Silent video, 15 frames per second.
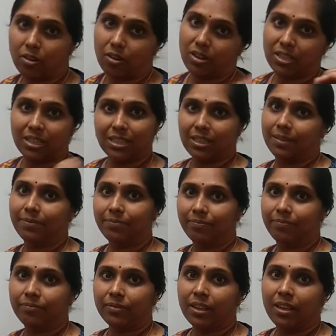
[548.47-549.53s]
laws.
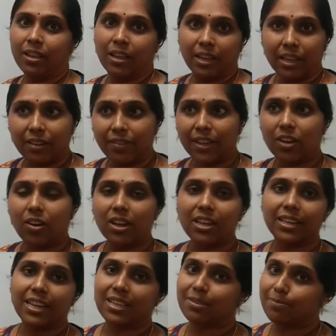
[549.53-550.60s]
Here we call
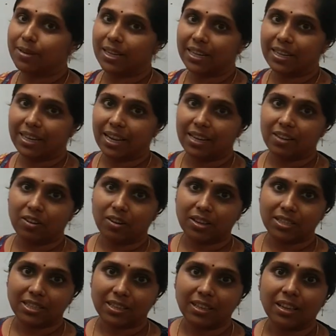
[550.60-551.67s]
it as mercantile
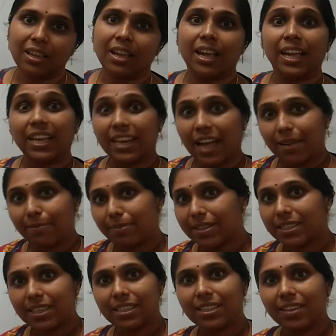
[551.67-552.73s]
laws. In
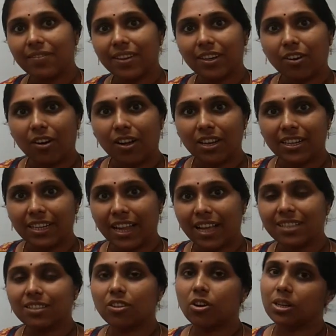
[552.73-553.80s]
IPCC, we'll call it
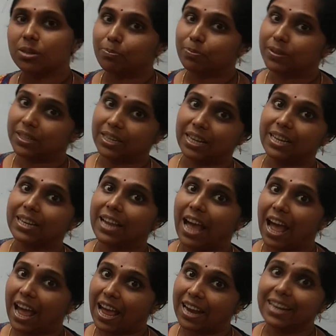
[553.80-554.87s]
as corporate
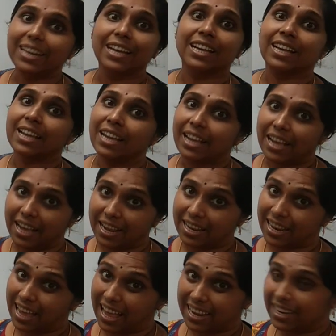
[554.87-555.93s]
and
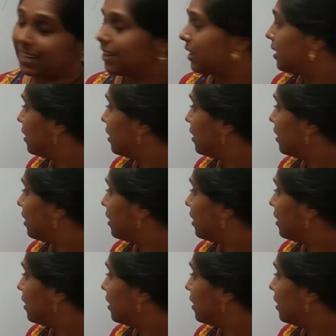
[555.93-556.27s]
allied